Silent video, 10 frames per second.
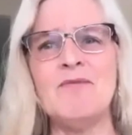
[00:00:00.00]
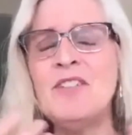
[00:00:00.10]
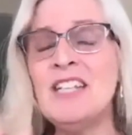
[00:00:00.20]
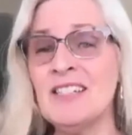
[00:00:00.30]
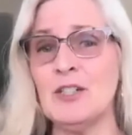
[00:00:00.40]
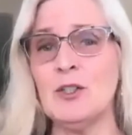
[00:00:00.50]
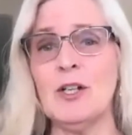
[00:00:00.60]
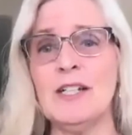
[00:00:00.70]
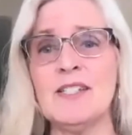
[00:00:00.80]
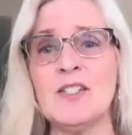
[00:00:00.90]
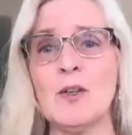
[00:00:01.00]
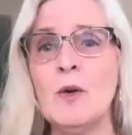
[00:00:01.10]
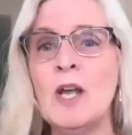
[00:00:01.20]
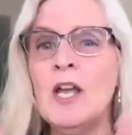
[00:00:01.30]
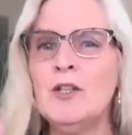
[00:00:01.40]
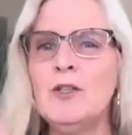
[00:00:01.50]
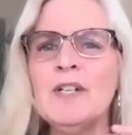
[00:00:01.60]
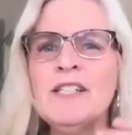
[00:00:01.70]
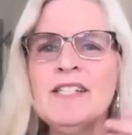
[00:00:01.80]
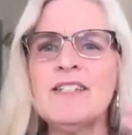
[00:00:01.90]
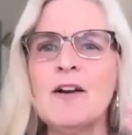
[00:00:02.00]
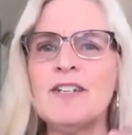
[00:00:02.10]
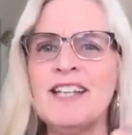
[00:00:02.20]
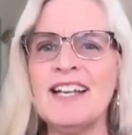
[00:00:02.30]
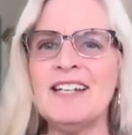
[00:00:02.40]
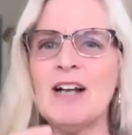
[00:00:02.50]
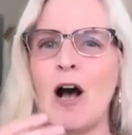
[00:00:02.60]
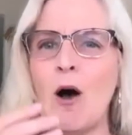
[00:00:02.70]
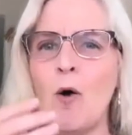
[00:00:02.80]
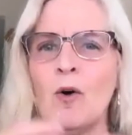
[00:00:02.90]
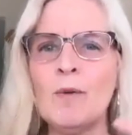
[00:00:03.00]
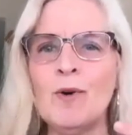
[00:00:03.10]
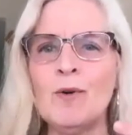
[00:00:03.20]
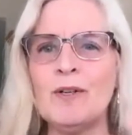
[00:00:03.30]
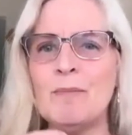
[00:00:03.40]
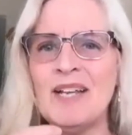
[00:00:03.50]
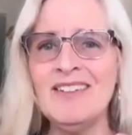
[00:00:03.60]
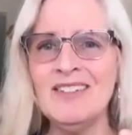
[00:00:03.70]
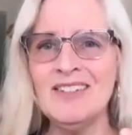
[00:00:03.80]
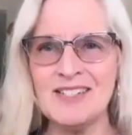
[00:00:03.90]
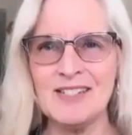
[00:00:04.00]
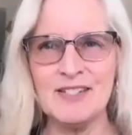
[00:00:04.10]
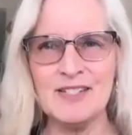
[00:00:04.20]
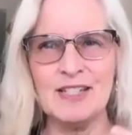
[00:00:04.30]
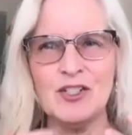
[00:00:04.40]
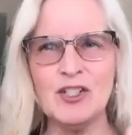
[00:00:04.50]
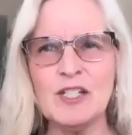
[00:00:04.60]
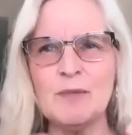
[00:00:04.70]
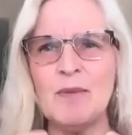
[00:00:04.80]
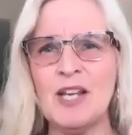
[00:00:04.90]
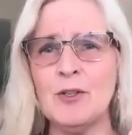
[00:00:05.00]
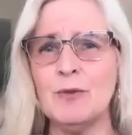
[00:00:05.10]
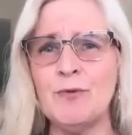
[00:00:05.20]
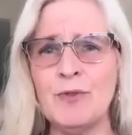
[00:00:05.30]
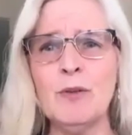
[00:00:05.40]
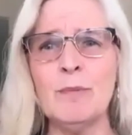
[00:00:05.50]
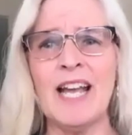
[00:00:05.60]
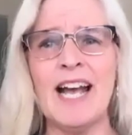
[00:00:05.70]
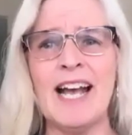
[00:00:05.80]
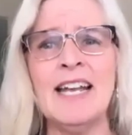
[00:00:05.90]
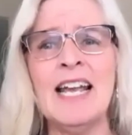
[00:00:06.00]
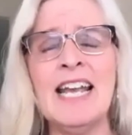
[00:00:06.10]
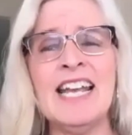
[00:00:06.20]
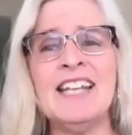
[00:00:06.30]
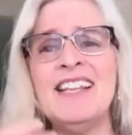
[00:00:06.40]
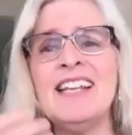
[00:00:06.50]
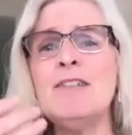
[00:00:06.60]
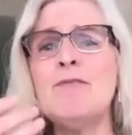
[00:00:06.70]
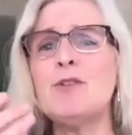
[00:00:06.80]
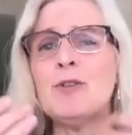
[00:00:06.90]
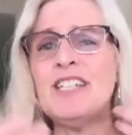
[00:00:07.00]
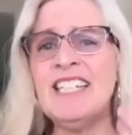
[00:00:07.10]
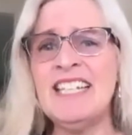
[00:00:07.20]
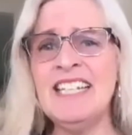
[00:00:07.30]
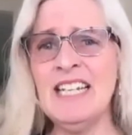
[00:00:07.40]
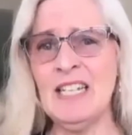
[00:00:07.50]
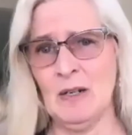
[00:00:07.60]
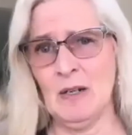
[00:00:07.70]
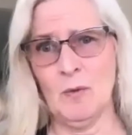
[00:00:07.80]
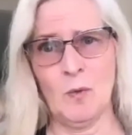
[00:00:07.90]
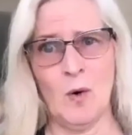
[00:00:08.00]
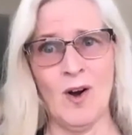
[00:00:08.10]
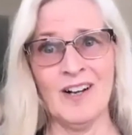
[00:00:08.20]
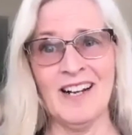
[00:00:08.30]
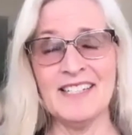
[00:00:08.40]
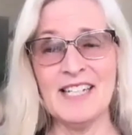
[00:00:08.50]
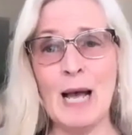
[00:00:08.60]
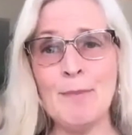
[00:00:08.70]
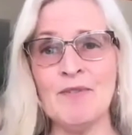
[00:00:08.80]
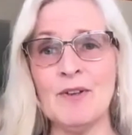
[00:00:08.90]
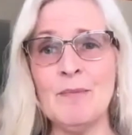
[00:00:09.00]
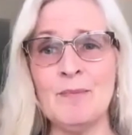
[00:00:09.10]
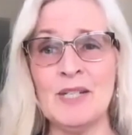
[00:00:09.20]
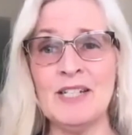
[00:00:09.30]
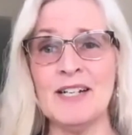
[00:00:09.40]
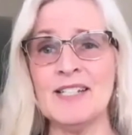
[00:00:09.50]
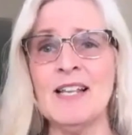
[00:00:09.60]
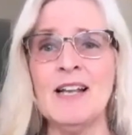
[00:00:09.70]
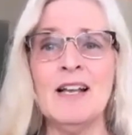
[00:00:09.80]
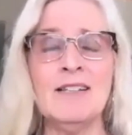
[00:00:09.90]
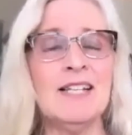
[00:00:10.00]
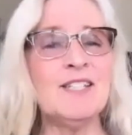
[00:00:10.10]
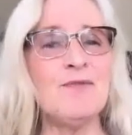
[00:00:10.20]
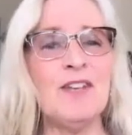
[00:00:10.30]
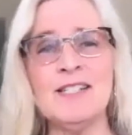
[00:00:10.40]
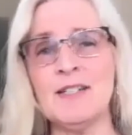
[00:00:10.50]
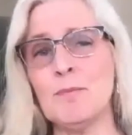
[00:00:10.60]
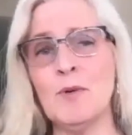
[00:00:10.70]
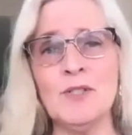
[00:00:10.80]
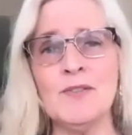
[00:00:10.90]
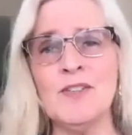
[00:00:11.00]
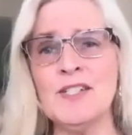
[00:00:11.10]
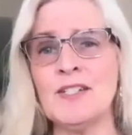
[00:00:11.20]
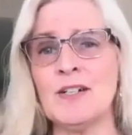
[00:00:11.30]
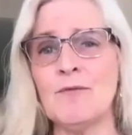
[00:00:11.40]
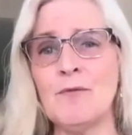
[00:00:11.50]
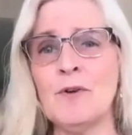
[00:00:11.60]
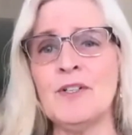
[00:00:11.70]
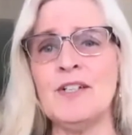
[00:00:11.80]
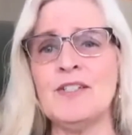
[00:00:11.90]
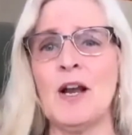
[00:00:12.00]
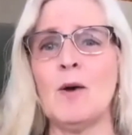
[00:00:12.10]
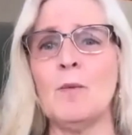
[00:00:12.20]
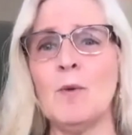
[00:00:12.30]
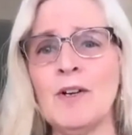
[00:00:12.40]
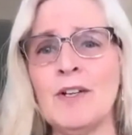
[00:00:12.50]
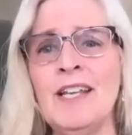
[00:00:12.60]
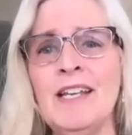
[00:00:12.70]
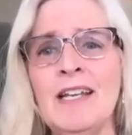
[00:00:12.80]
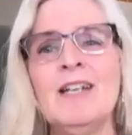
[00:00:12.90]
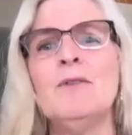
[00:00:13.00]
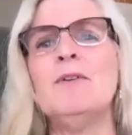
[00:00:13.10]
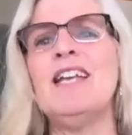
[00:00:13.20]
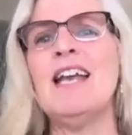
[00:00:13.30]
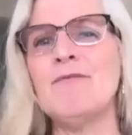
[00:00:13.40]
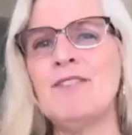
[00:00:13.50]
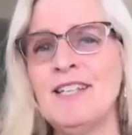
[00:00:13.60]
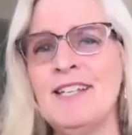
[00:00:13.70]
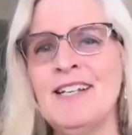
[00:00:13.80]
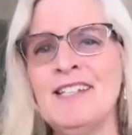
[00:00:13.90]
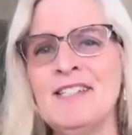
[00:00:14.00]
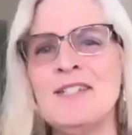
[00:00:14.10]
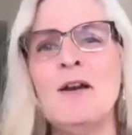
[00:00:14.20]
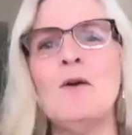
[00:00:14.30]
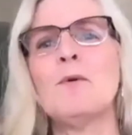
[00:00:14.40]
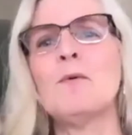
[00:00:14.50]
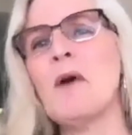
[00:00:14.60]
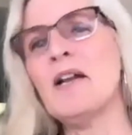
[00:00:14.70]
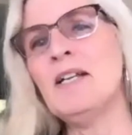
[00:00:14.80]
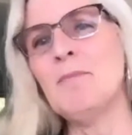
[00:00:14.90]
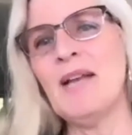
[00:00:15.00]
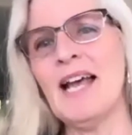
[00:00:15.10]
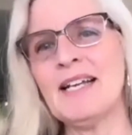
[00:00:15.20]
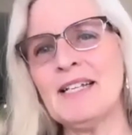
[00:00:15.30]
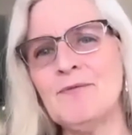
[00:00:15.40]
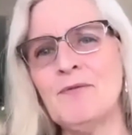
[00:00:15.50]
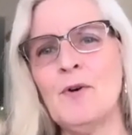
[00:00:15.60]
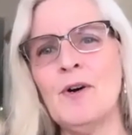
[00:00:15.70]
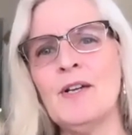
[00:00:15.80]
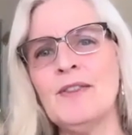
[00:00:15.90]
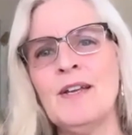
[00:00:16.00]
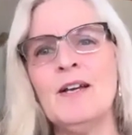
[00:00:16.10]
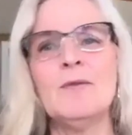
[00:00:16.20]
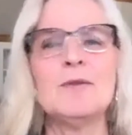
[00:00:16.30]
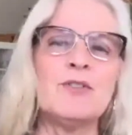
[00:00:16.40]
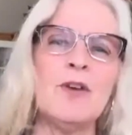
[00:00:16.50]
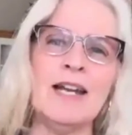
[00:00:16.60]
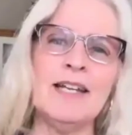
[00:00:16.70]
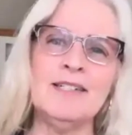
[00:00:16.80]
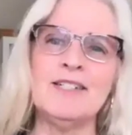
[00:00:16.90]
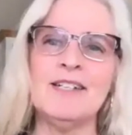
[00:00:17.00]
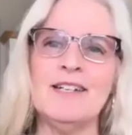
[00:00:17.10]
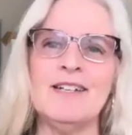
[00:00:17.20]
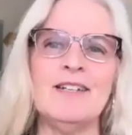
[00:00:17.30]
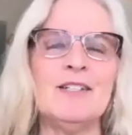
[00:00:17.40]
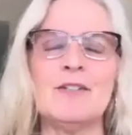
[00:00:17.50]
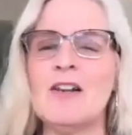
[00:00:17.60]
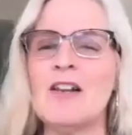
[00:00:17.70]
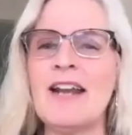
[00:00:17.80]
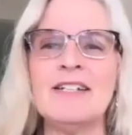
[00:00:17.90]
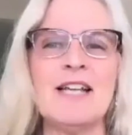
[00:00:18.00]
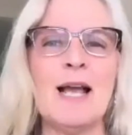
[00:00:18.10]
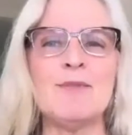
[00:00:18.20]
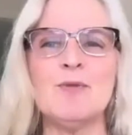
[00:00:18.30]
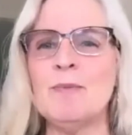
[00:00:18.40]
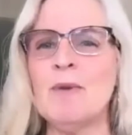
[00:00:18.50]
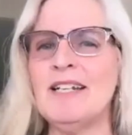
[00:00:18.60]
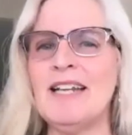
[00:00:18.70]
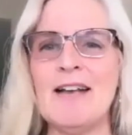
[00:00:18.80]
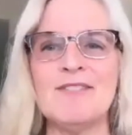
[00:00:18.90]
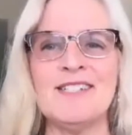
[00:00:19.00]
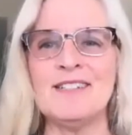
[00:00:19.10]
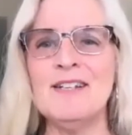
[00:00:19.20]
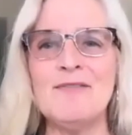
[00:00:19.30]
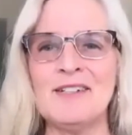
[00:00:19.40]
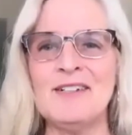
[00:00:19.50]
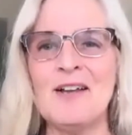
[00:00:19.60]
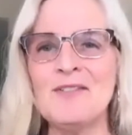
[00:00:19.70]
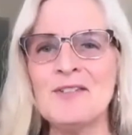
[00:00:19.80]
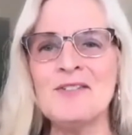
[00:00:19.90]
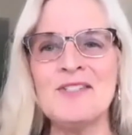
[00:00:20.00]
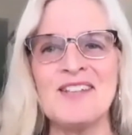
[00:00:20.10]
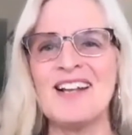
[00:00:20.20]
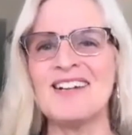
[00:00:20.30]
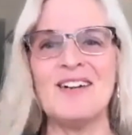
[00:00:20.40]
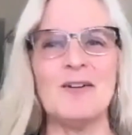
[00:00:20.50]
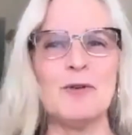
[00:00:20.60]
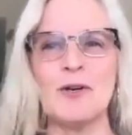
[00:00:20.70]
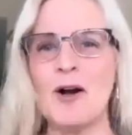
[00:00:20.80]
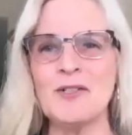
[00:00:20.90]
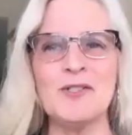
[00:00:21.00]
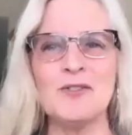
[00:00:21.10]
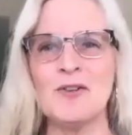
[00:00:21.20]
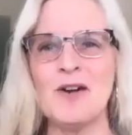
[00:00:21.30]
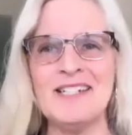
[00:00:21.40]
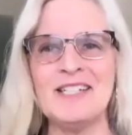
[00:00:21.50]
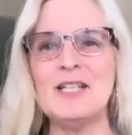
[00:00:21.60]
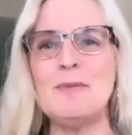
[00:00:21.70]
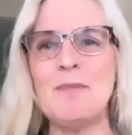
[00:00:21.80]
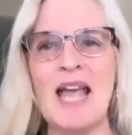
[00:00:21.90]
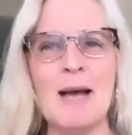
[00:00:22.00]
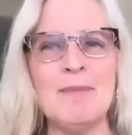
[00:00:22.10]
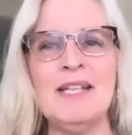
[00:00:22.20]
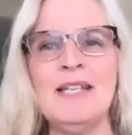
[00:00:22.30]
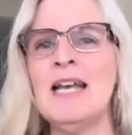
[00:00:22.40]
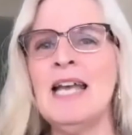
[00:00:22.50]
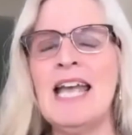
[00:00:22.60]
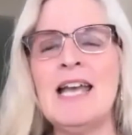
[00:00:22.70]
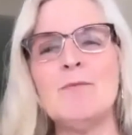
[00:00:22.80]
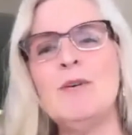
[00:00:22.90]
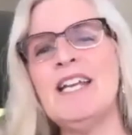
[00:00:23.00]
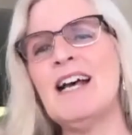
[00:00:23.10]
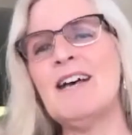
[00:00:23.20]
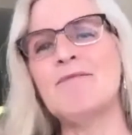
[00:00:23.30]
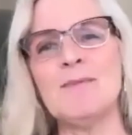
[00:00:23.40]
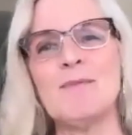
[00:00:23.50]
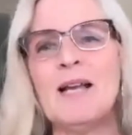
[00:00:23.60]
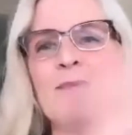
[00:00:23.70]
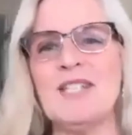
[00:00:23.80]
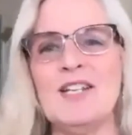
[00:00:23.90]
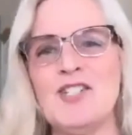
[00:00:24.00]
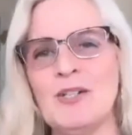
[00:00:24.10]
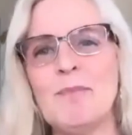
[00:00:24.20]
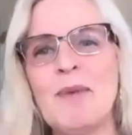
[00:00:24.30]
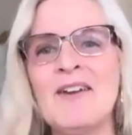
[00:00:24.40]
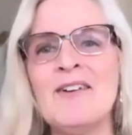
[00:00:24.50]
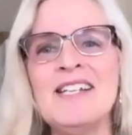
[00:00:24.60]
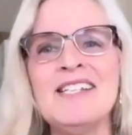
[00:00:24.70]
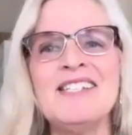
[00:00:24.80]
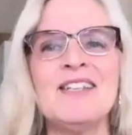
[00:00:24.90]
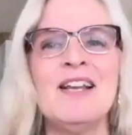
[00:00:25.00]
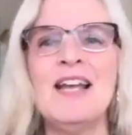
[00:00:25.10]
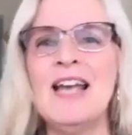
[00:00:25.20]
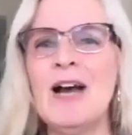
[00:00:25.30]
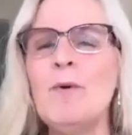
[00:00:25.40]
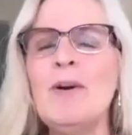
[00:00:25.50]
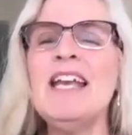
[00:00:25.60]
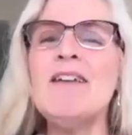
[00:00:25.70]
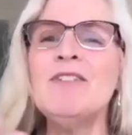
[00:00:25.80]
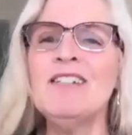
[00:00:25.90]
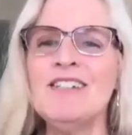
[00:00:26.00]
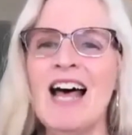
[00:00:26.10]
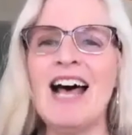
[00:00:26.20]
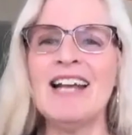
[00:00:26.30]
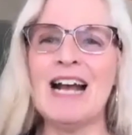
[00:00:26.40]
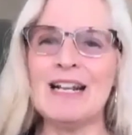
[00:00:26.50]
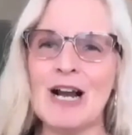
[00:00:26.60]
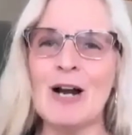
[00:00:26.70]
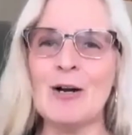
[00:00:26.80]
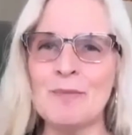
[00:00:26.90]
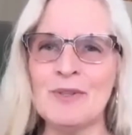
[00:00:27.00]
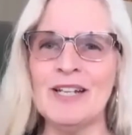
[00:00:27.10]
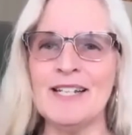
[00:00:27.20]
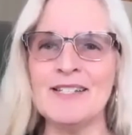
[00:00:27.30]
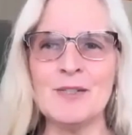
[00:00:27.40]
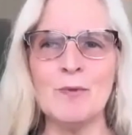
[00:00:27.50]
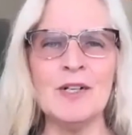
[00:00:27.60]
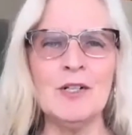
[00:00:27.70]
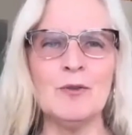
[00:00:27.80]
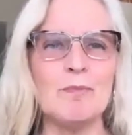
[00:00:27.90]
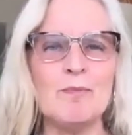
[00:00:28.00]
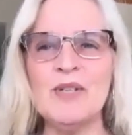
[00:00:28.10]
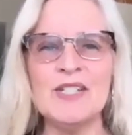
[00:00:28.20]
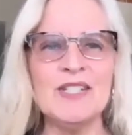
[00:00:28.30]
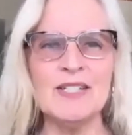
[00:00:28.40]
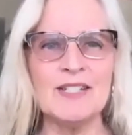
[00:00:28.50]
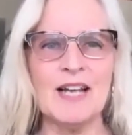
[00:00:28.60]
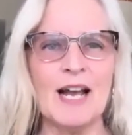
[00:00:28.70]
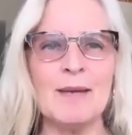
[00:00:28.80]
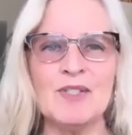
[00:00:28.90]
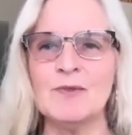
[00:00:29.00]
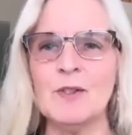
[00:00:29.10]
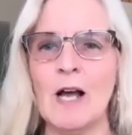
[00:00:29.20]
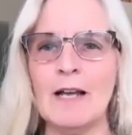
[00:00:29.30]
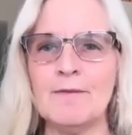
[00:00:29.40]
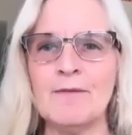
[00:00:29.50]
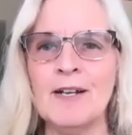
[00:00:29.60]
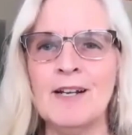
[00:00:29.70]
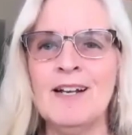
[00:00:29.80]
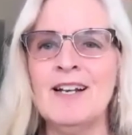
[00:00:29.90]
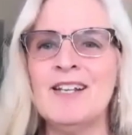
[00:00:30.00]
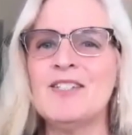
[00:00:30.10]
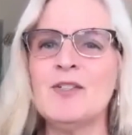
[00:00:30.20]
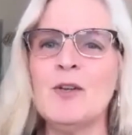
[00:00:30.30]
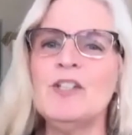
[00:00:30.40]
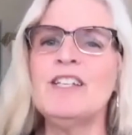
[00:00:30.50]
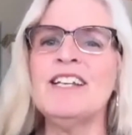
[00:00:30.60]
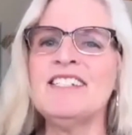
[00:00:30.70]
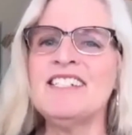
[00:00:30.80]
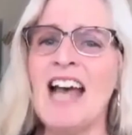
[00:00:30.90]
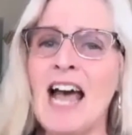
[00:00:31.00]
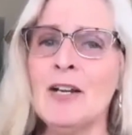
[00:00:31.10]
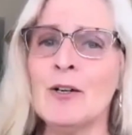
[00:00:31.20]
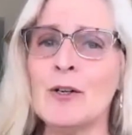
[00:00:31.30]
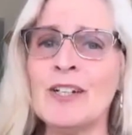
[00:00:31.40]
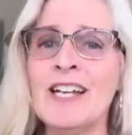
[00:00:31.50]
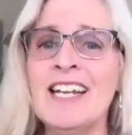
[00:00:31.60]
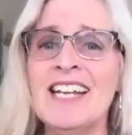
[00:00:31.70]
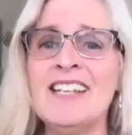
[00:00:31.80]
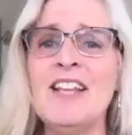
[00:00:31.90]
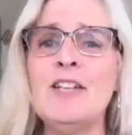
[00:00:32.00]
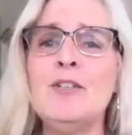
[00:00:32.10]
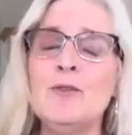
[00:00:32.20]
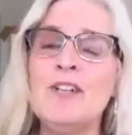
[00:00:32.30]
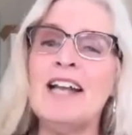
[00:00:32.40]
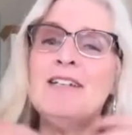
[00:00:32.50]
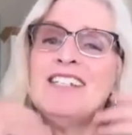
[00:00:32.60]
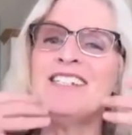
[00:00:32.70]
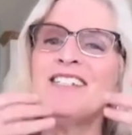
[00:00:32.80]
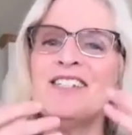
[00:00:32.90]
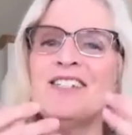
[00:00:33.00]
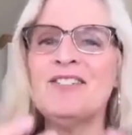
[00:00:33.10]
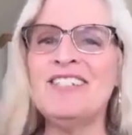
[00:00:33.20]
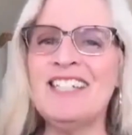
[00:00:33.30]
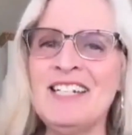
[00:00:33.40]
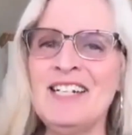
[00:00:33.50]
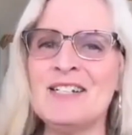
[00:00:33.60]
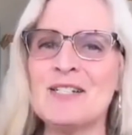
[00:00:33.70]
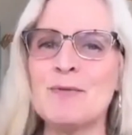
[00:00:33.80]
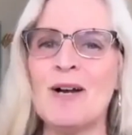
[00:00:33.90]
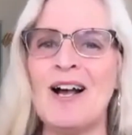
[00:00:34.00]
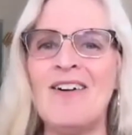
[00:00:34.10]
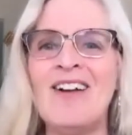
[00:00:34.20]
feeling good. So you can start getting a hormone imbalances that just make you feel bad. And then if you're eating wrong on top of it, because let's face it, most of us in our 40s are working, we have kids, we're running back and forth, we're trying to, a lot of times we might have significant others that we're also trying to keep happy, and we have sometimes aging parents. We have a lot on our plates. It's one of your busiest times of life. So you get tired, and then you're not necessarily eating as well.